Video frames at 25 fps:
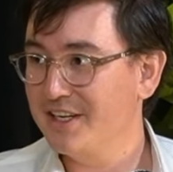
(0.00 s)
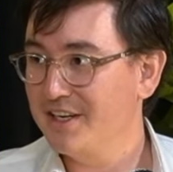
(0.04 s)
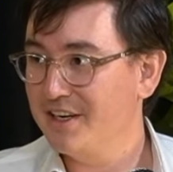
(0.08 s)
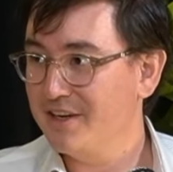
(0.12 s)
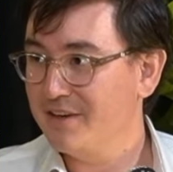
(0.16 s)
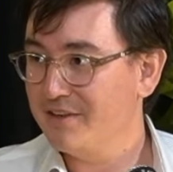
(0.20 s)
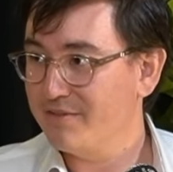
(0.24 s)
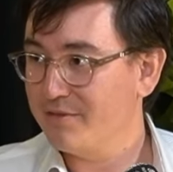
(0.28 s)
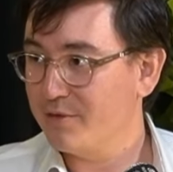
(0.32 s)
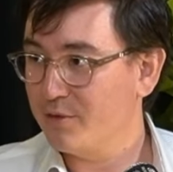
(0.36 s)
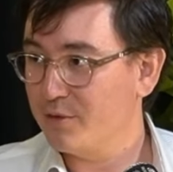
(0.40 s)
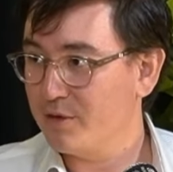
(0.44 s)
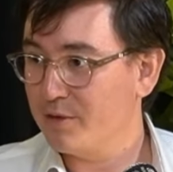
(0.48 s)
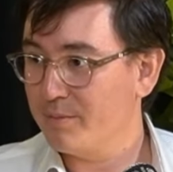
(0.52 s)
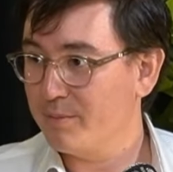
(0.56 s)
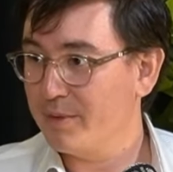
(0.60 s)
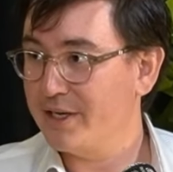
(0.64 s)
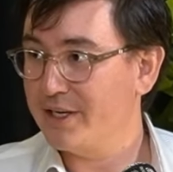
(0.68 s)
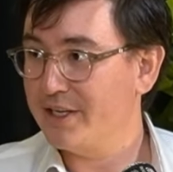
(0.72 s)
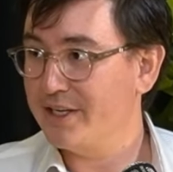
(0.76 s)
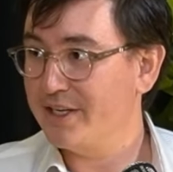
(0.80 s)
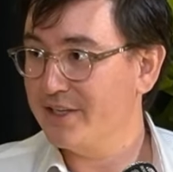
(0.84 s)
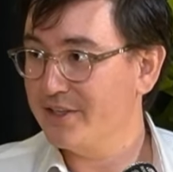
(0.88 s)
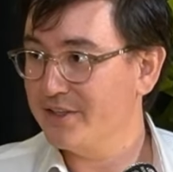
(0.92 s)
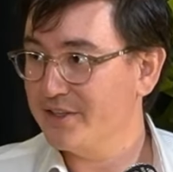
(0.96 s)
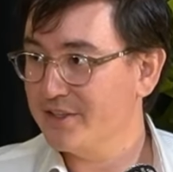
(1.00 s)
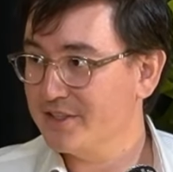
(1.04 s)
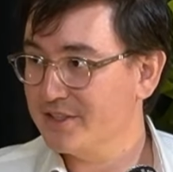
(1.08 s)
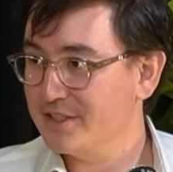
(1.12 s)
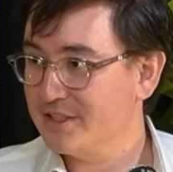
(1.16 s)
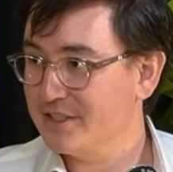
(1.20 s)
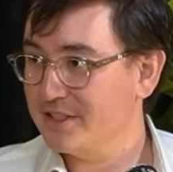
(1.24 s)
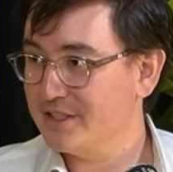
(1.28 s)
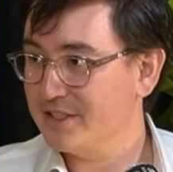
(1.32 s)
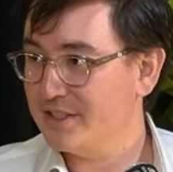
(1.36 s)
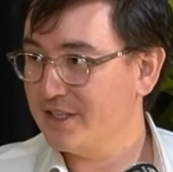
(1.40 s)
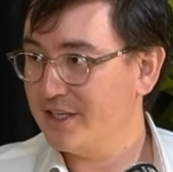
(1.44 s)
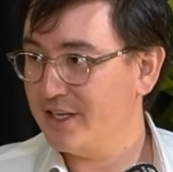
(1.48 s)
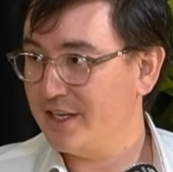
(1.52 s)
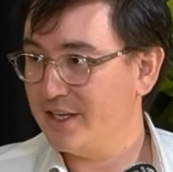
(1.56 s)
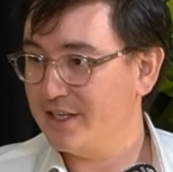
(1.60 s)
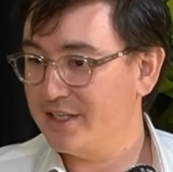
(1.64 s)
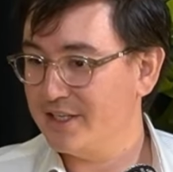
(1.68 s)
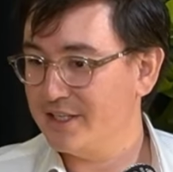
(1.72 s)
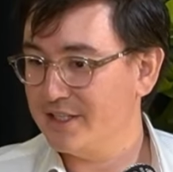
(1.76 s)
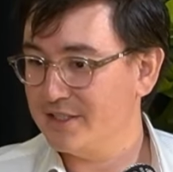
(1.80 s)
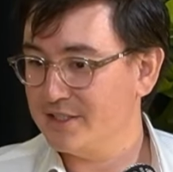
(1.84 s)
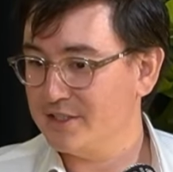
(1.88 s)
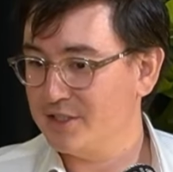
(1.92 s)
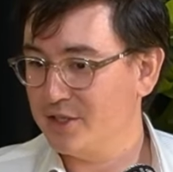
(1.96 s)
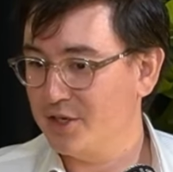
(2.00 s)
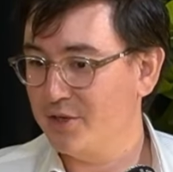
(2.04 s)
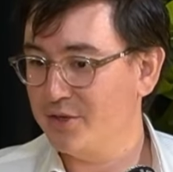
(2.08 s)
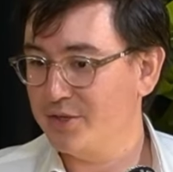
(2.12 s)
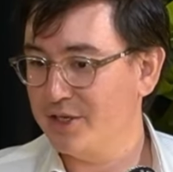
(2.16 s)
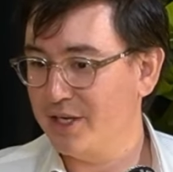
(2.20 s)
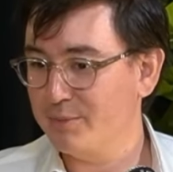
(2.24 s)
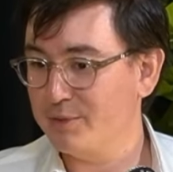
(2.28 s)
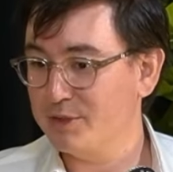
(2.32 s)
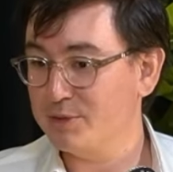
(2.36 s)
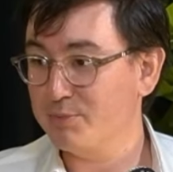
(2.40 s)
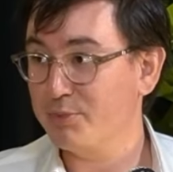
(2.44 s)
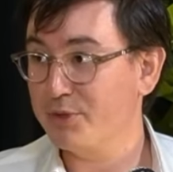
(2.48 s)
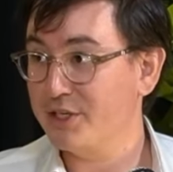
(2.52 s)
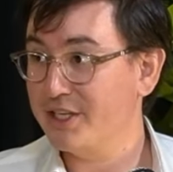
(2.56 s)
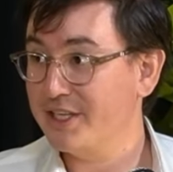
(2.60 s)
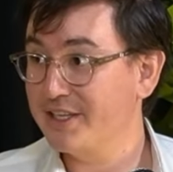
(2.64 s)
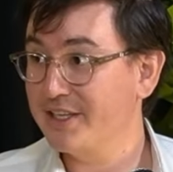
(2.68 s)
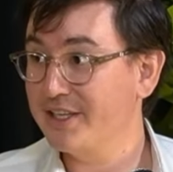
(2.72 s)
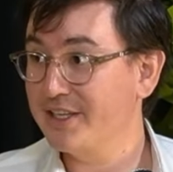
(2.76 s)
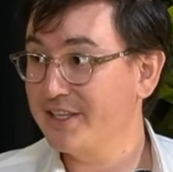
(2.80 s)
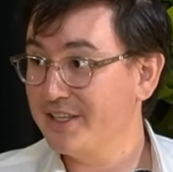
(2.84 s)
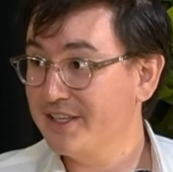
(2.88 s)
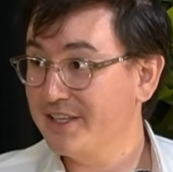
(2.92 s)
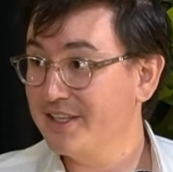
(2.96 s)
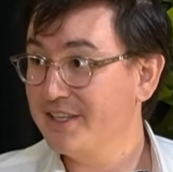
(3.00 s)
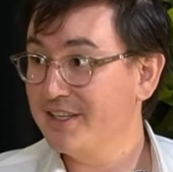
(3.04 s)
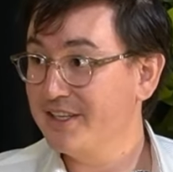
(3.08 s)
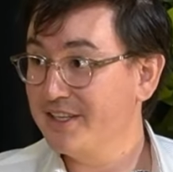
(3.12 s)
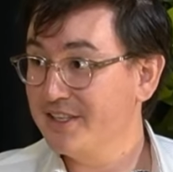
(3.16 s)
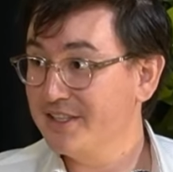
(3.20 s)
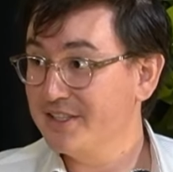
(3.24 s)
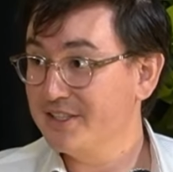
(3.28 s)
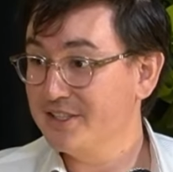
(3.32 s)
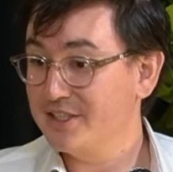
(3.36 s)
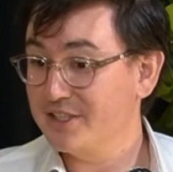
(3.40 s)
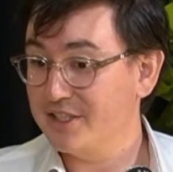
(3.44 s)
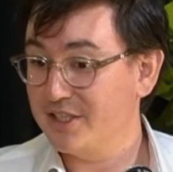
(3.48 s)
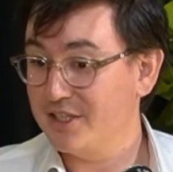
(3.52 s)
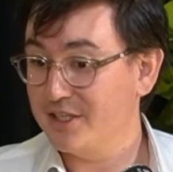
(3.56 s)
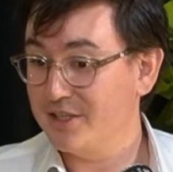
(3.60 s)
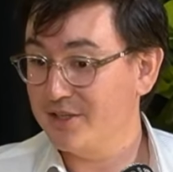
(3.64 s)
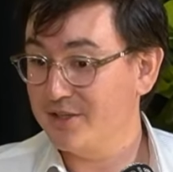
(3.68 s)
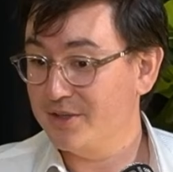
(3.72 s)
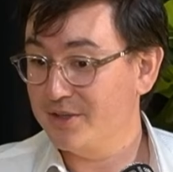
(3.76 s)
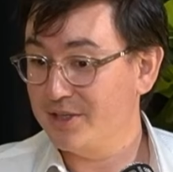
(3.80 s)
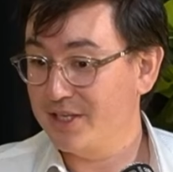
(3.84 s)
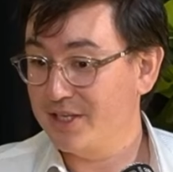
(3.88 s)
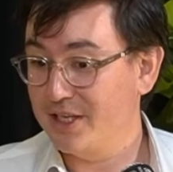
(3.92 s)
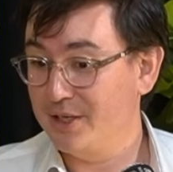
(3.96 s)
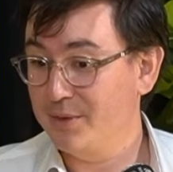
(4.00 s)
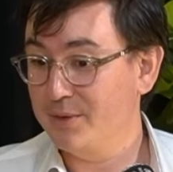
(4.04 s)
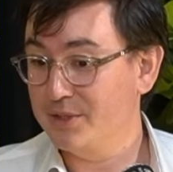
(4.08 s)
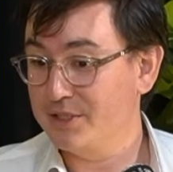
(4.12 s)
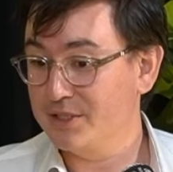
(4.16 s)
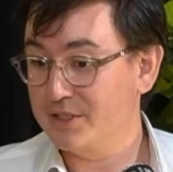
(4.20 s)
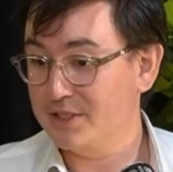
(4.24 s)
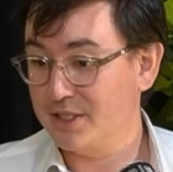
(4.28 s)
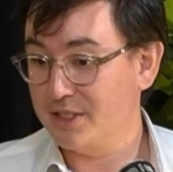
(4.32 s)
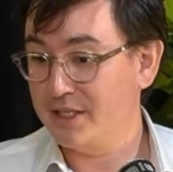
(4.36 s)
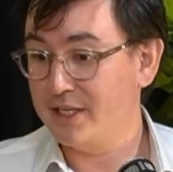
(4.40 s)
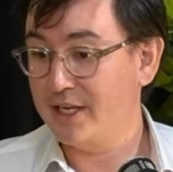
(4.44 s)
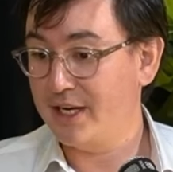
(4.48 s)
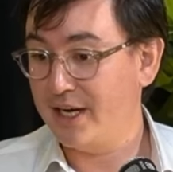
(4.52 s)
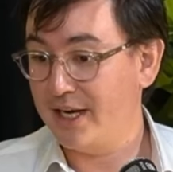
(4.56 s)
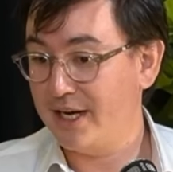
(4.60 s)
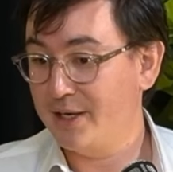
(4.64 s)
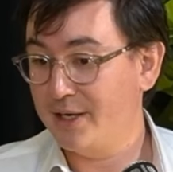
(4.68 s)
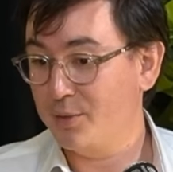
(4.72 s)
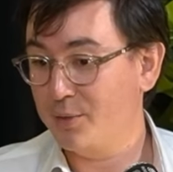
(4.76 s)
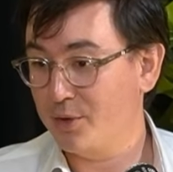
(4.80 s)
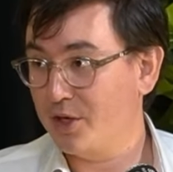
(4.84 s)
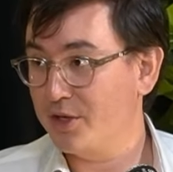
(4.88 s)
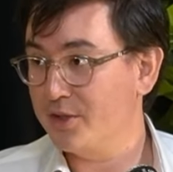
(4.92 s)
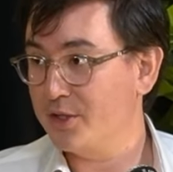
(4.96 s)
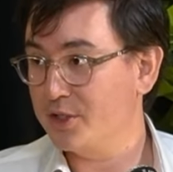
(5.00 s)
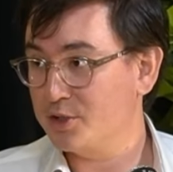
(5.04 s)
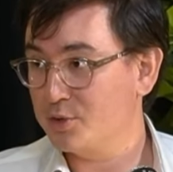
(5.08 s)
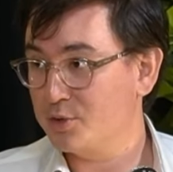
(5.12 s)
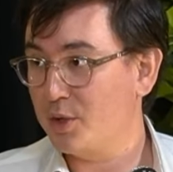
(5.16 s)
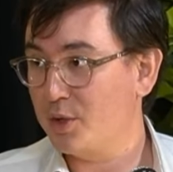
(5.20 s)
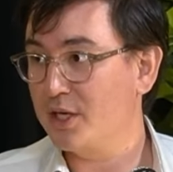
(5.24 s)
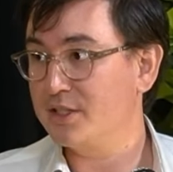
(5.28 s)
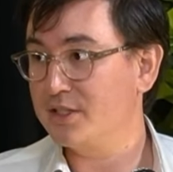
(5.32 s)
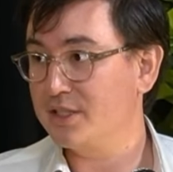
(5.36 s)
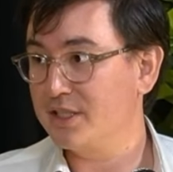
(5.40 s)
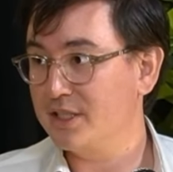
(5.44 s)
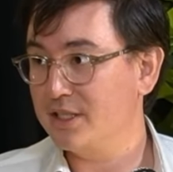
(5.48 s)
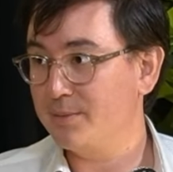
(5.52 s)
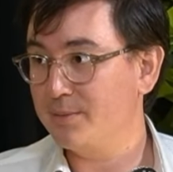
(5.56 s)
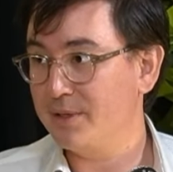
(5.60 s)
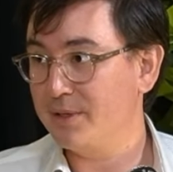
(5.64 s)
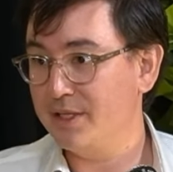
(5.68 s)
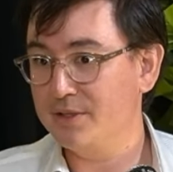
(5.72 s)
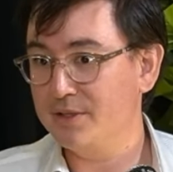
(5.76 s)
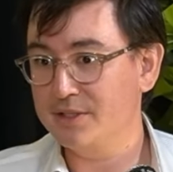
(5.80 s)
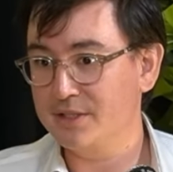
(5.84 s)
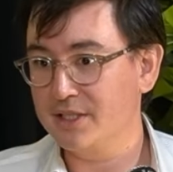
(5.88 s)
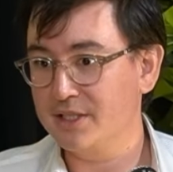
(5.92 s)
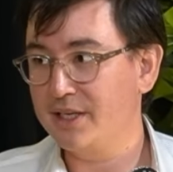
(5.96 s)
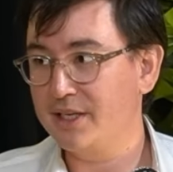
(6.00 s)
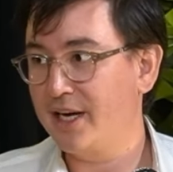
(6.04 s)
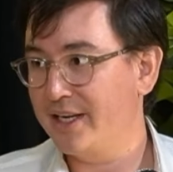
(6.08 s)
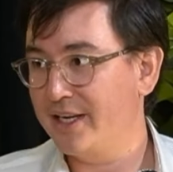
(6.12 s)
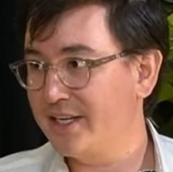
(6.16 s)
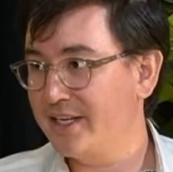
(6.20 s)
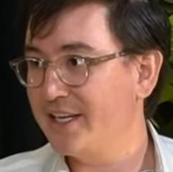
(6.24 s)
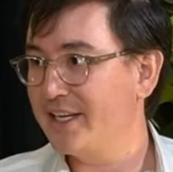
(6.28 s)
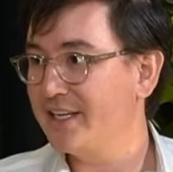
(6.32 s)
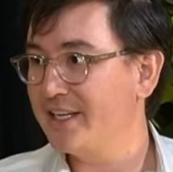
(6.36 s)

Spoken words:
for many years, and his code name was Brick. So he was the guy who were on the SWAT team. He was the guy kicking